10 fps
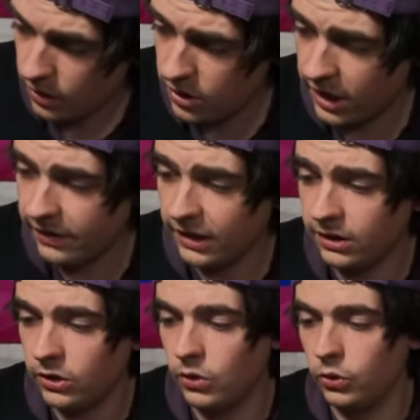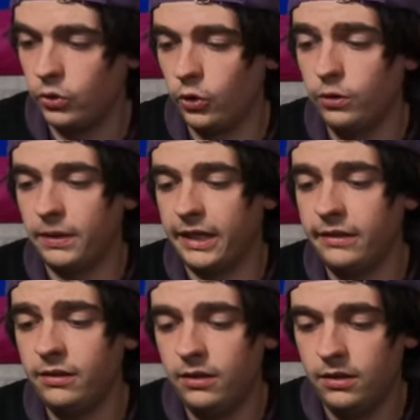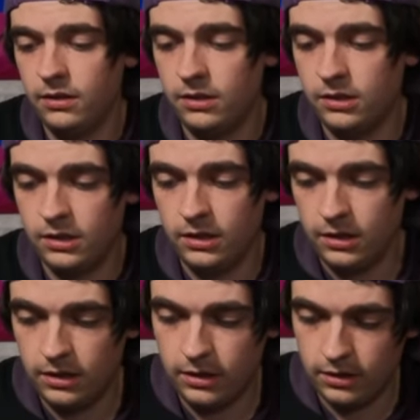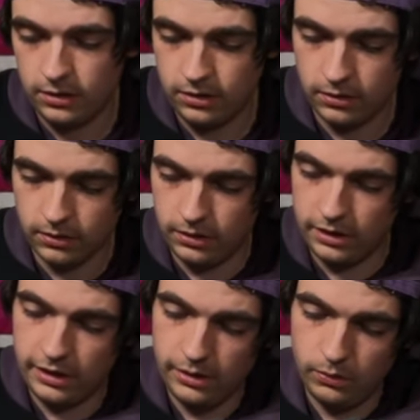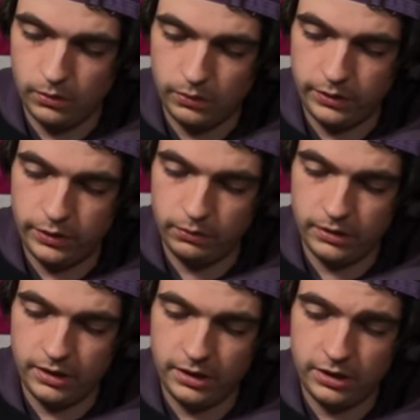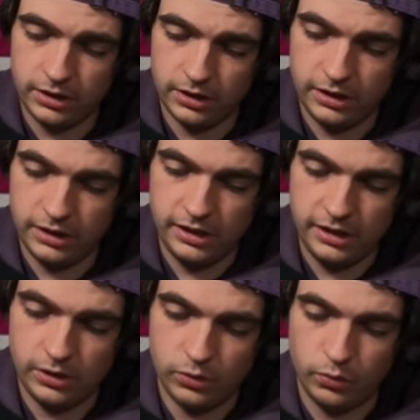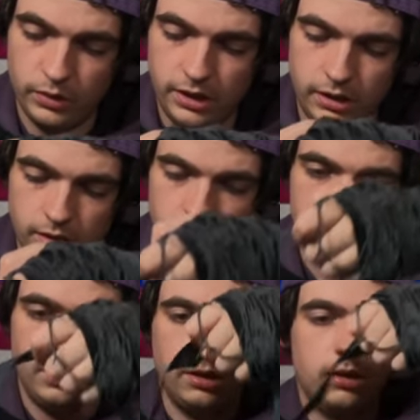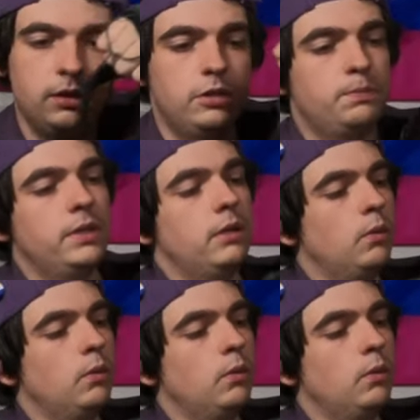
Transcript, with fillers: Okay, that didn't go too bad. So, now what we do with this is we take this bit